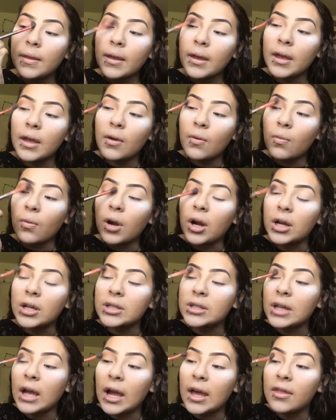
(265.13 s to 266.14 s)
It
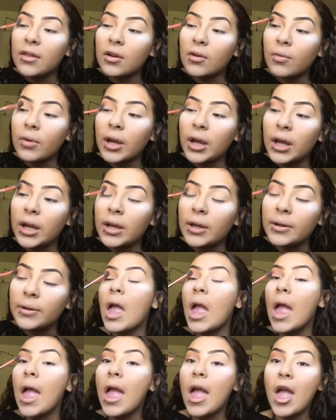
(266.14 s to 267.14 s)
works either way.
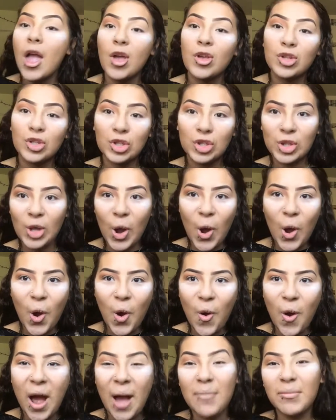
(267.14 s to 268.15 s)

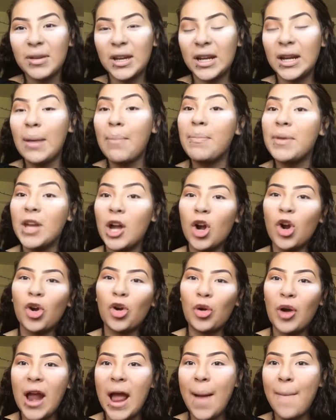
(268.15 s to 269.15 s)
So I'm gonna be a
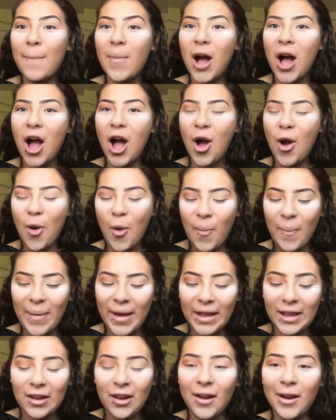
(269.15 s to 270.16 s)
grandma. Oh
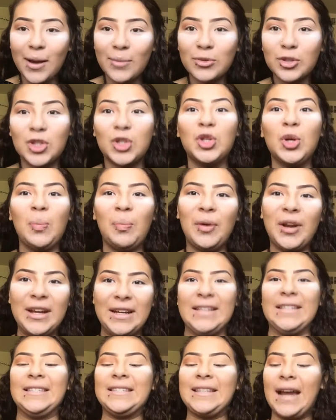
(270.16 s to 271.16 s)
my god, I'm super
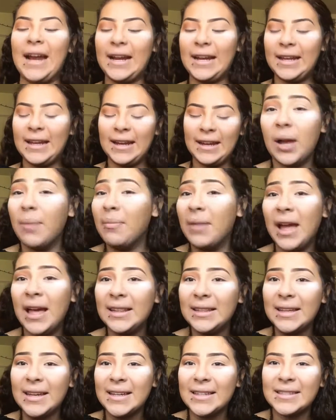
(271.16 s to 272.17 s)
excited. I'm
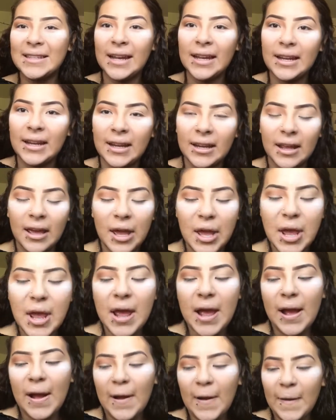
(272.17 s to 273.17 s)
hella excited.
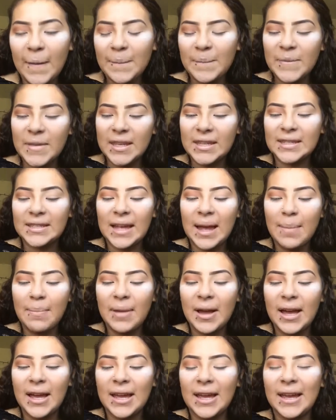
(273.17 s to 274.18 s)
Is that
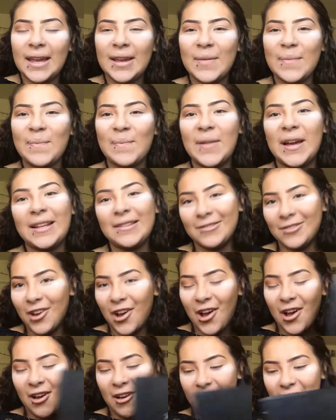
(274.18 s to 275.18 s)
my
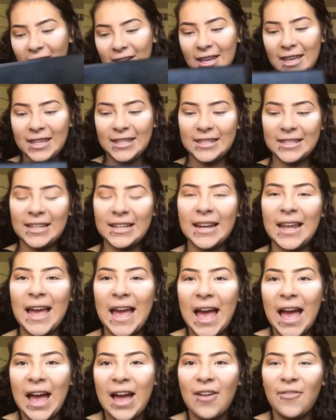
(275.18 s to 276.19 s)
dog? He's gonna
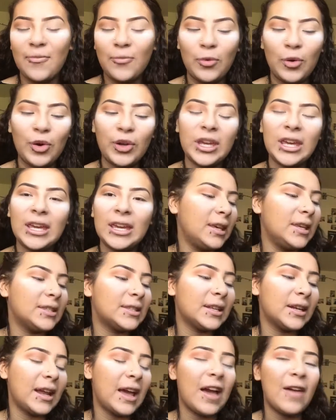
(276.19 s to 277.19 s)
have, well, he's
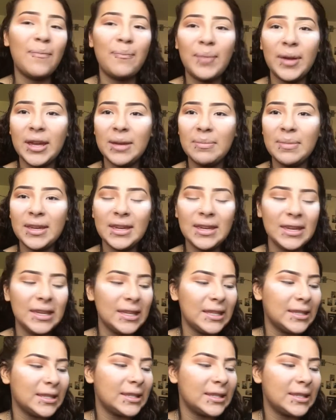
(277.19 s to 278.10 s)
gonna have babies.